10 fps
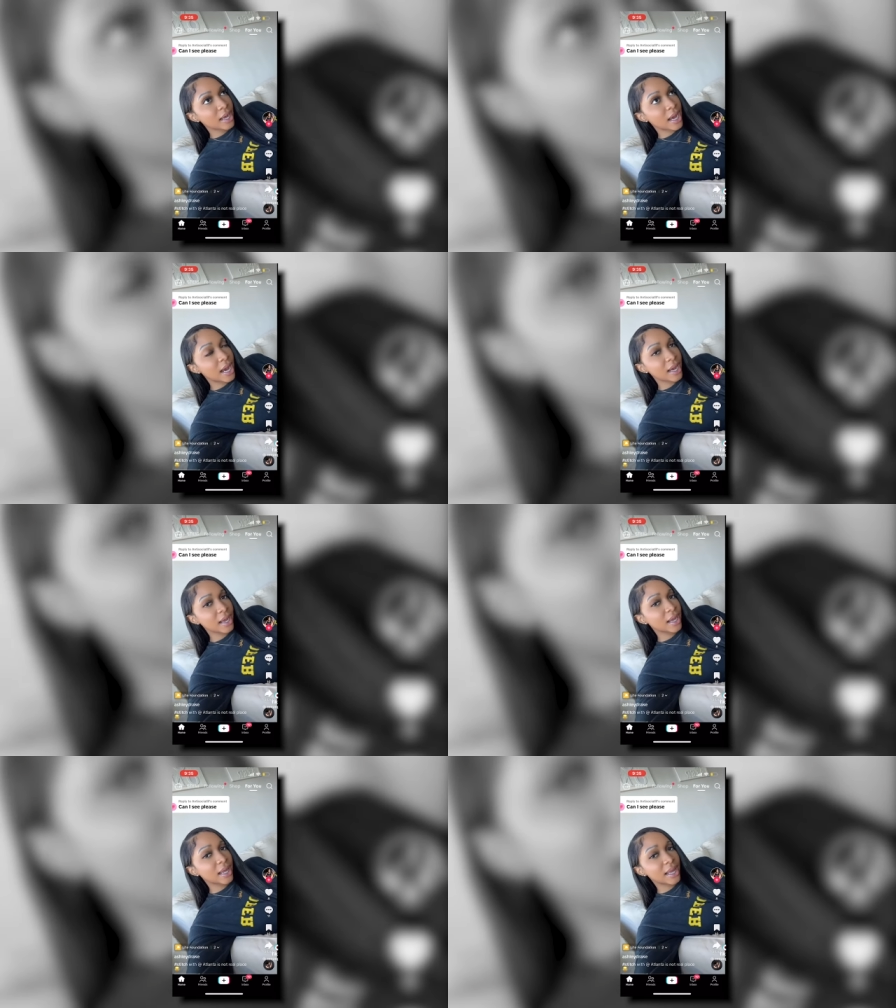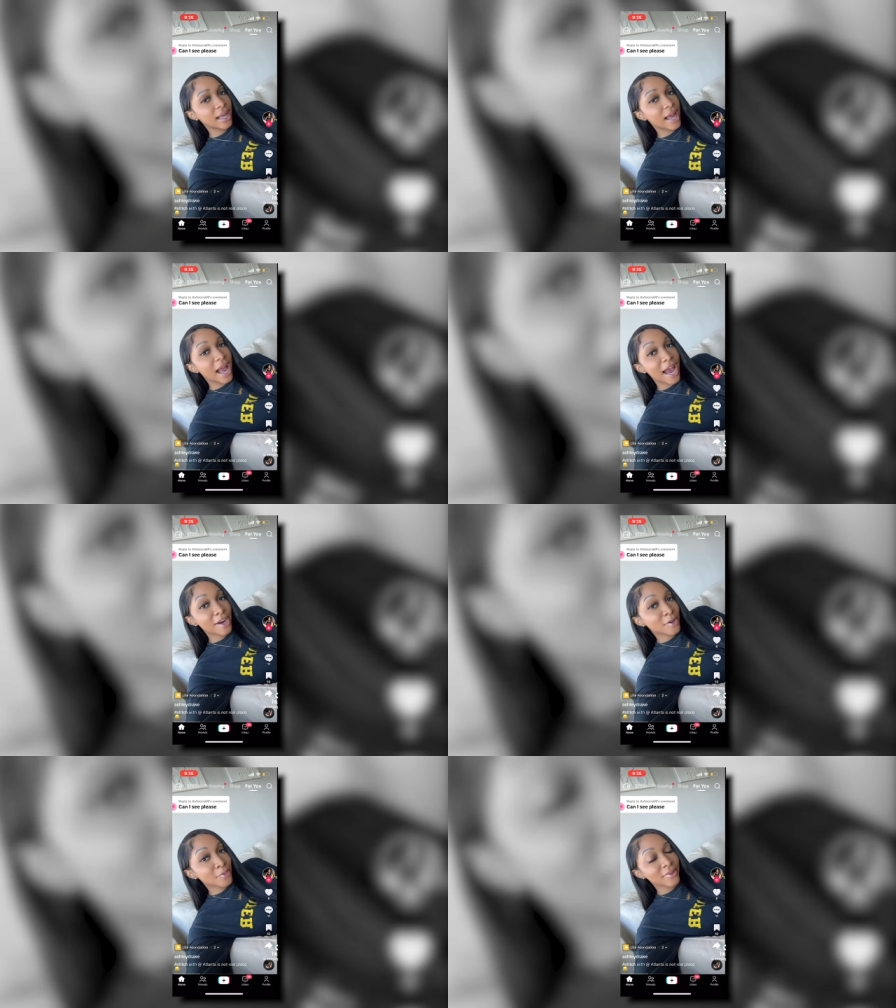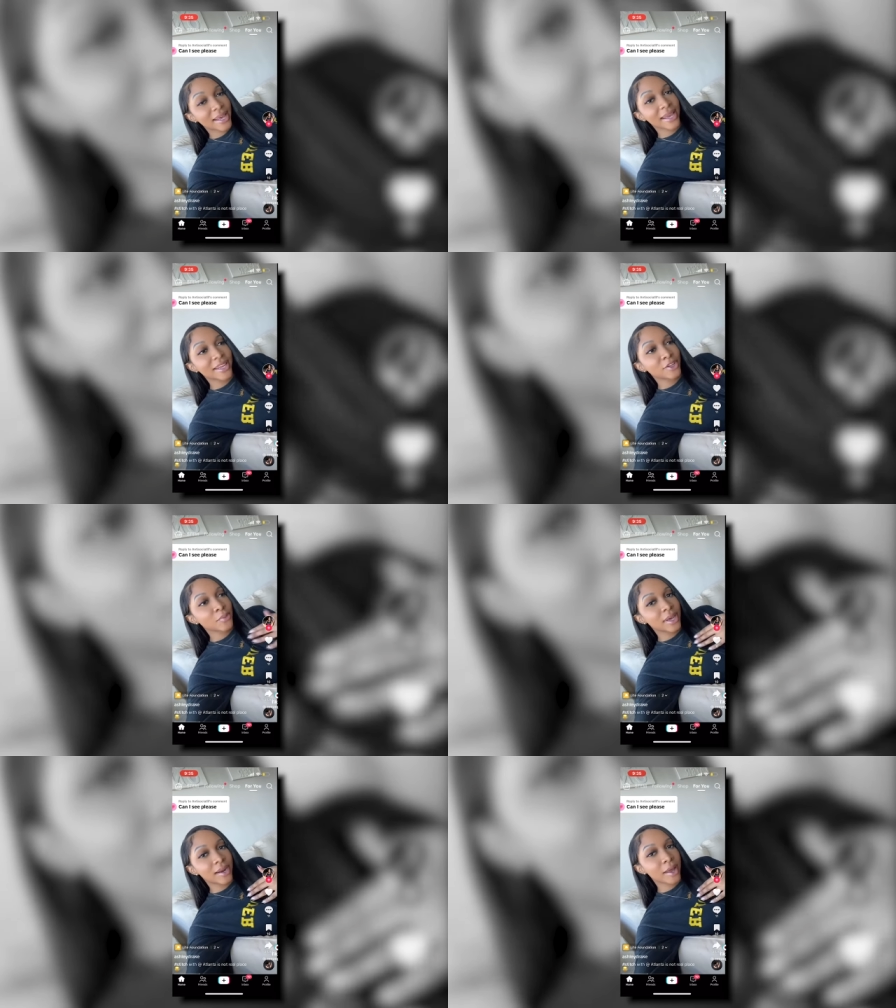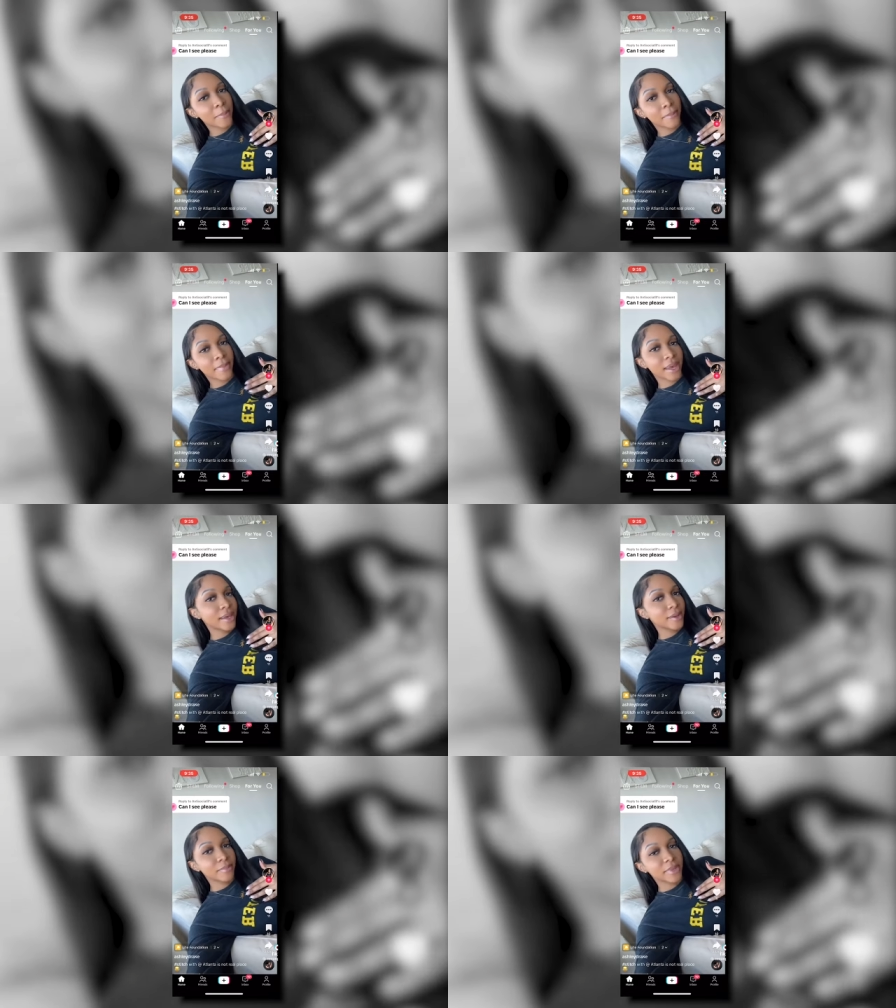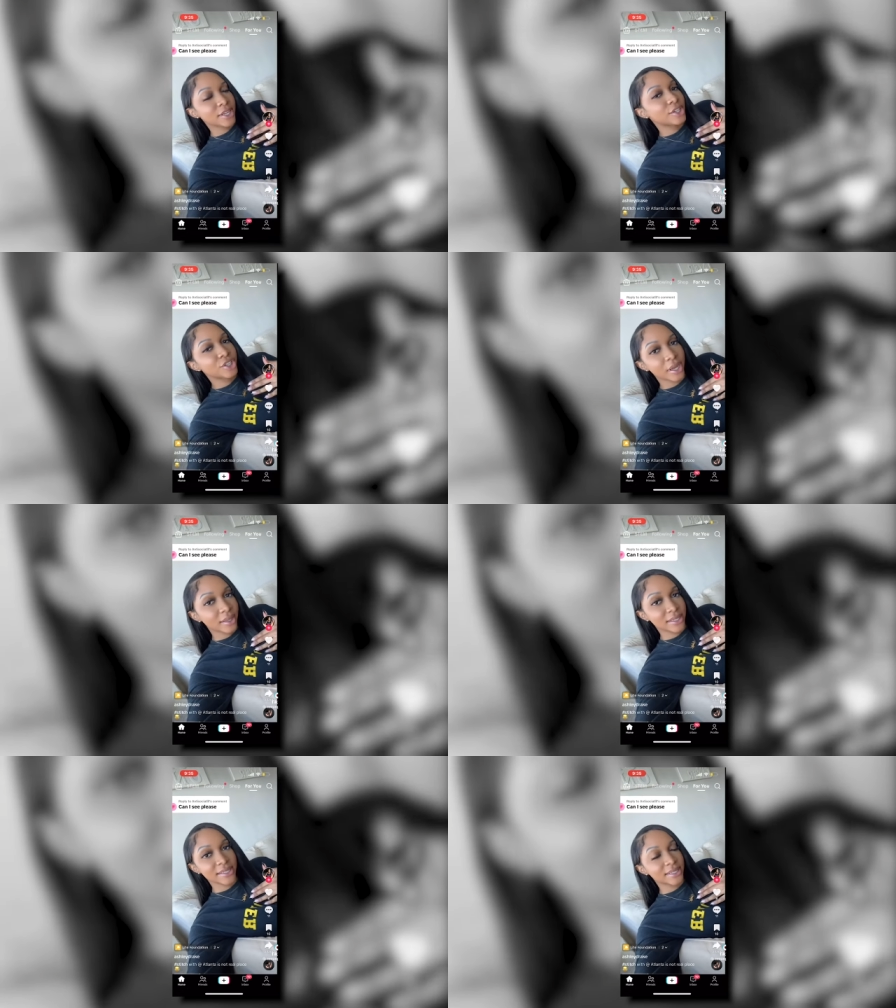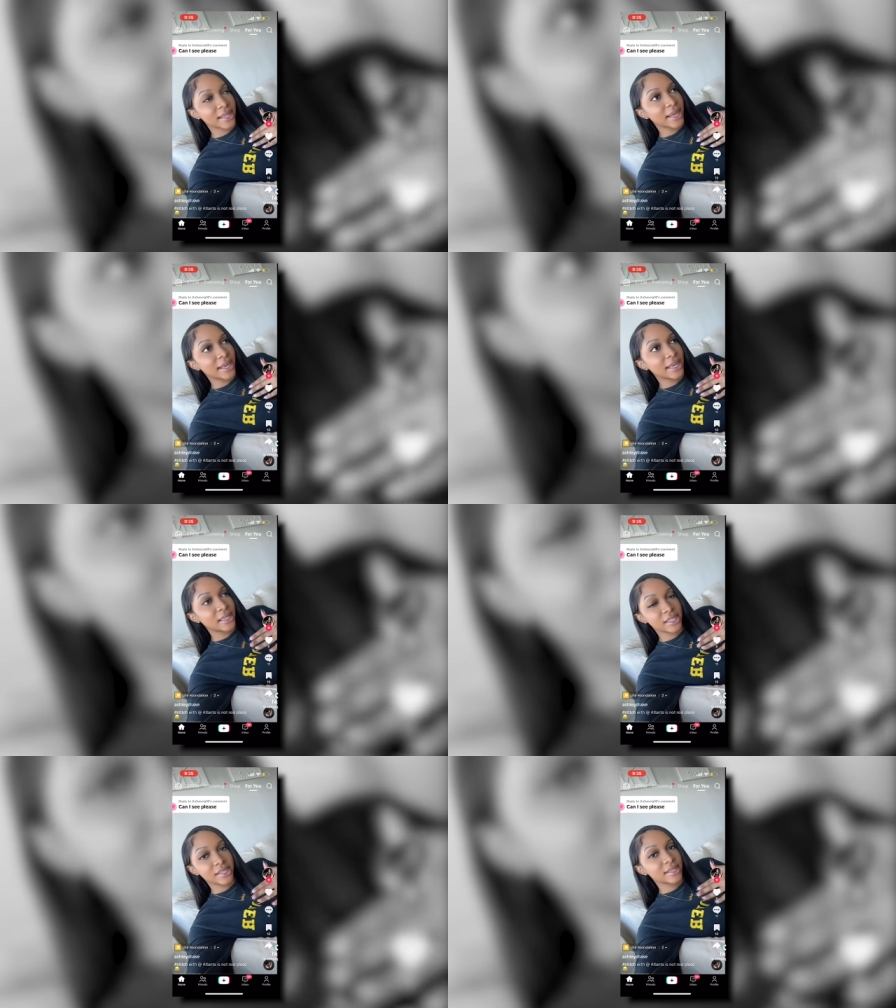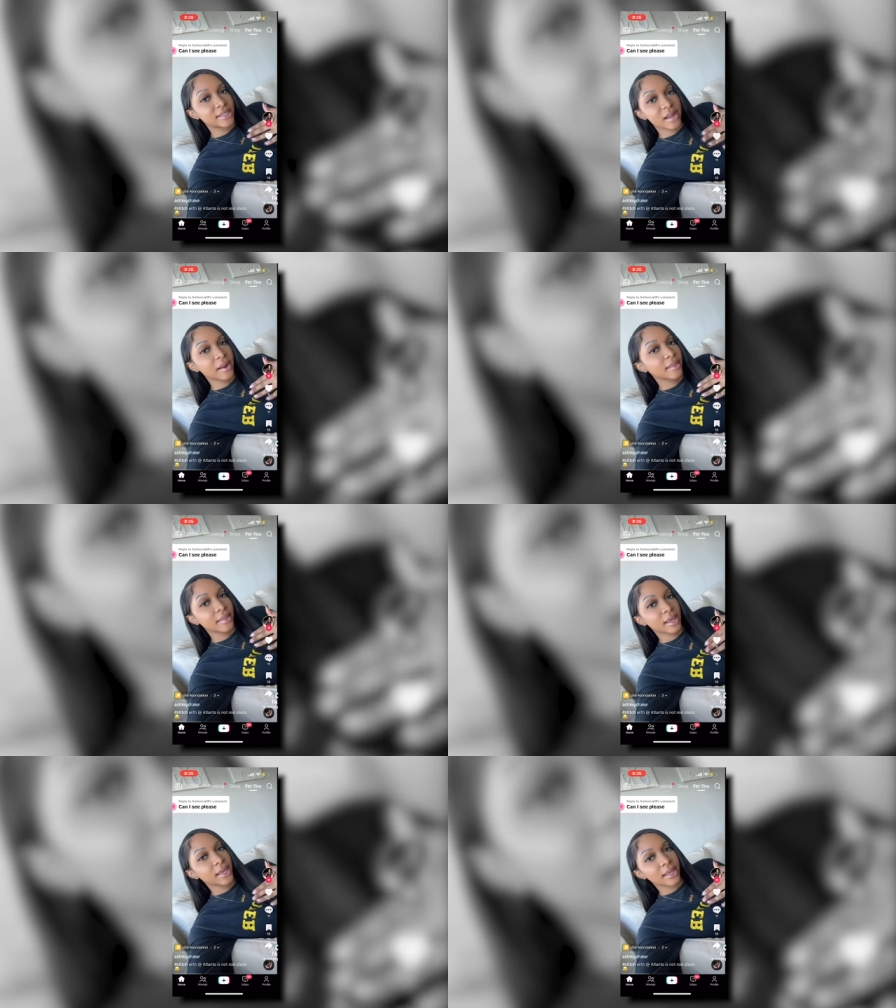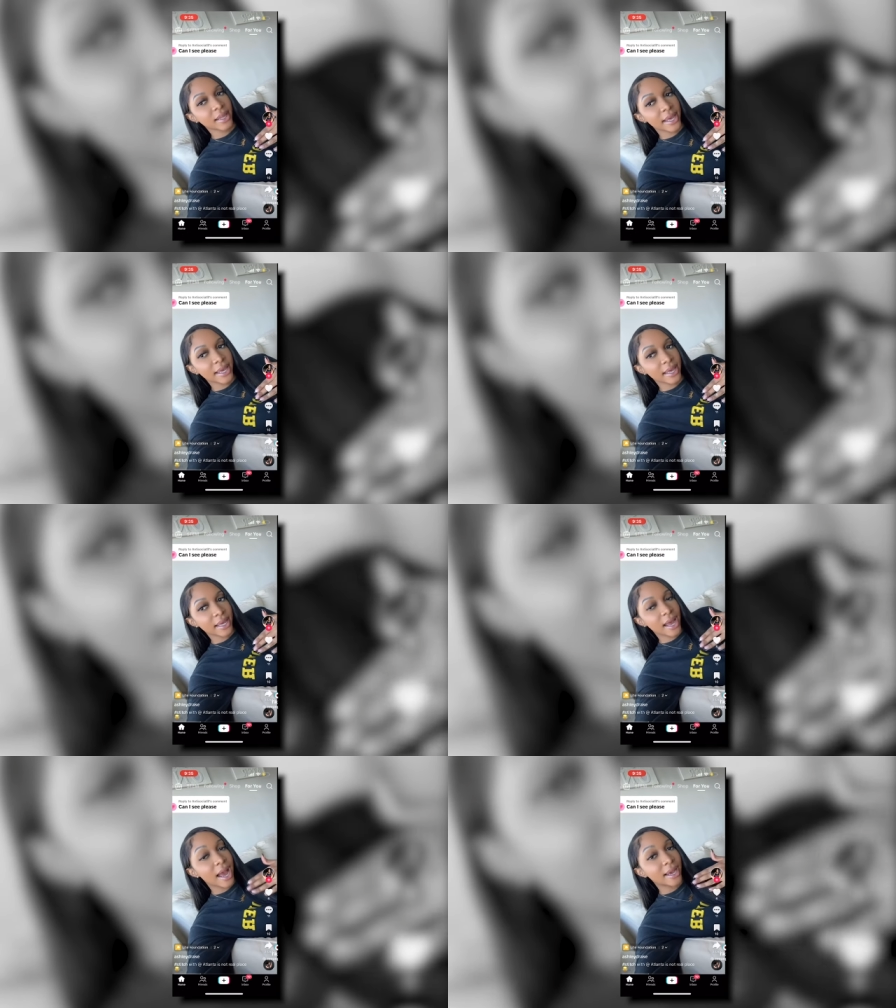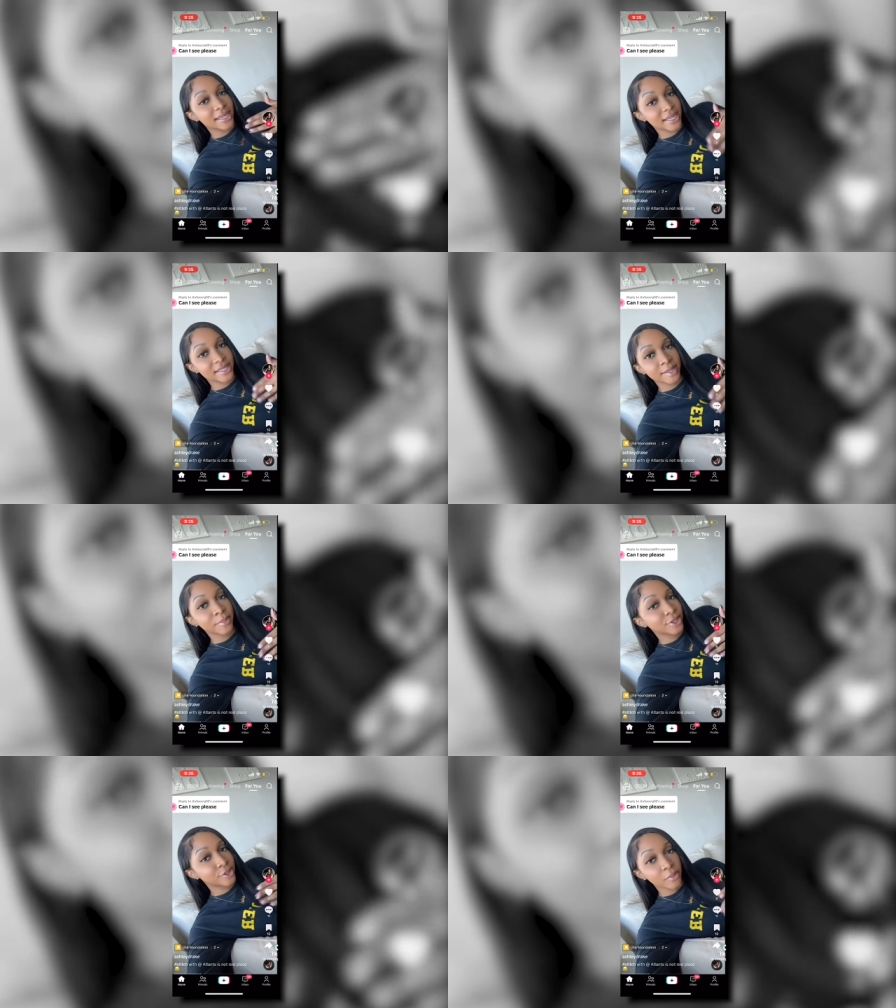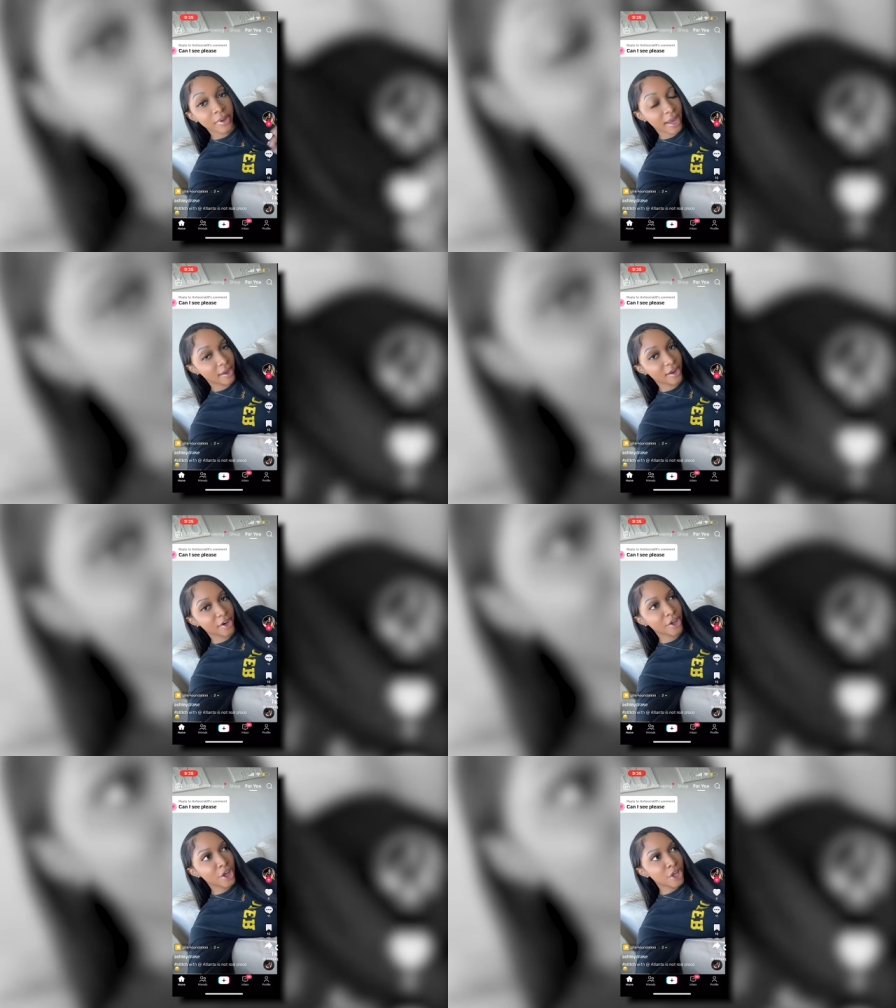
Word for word: I, I don't like, you cannot make me jealous. Like it just, it's not a thing. Like because I simply don't care.